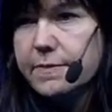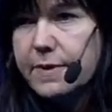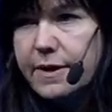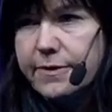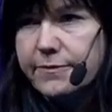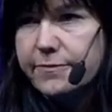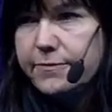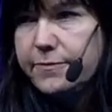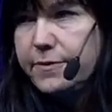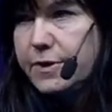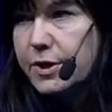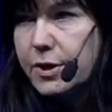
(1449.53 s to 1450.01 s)

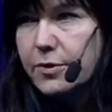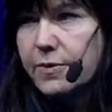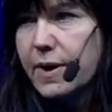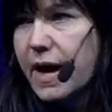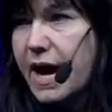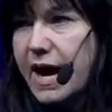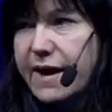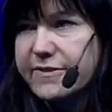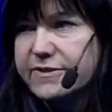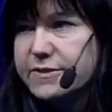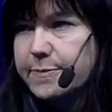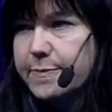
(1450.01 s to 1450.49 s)
if you don't
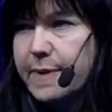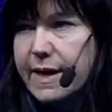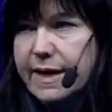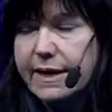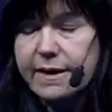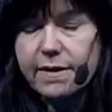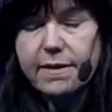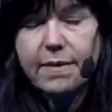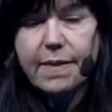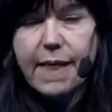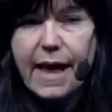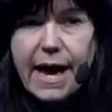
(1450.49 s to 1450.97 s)
have to make
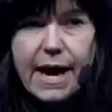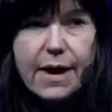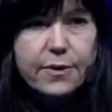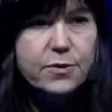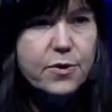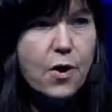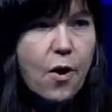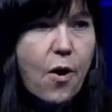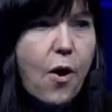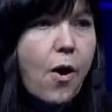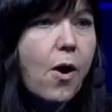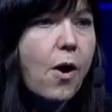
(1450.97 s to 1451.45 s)
a
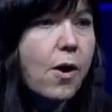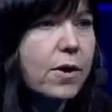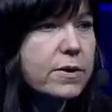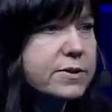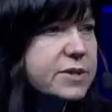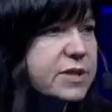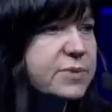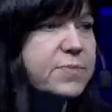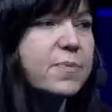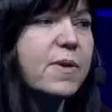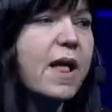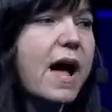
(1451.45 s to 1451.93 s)
cloud call
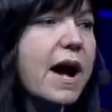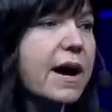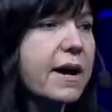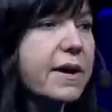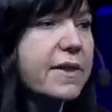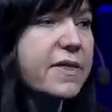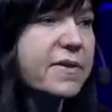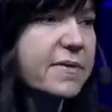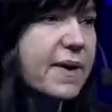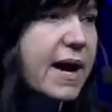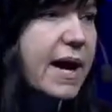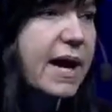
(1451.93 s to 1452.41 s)
to block
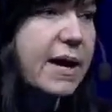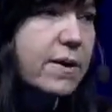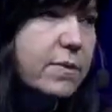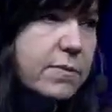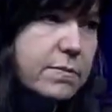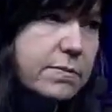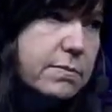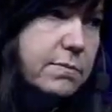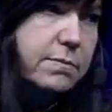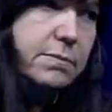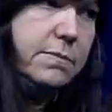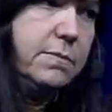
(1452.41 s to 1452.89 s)
a threat,
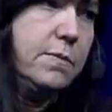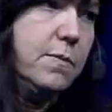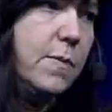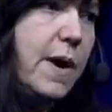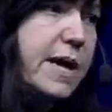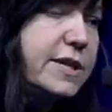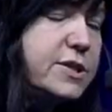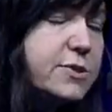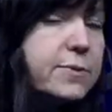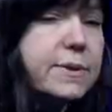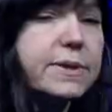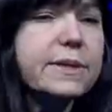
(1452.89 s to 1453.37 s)

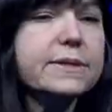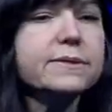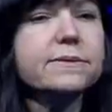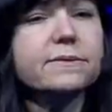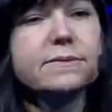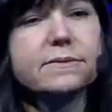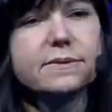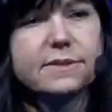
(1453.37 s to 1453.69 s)
why do it?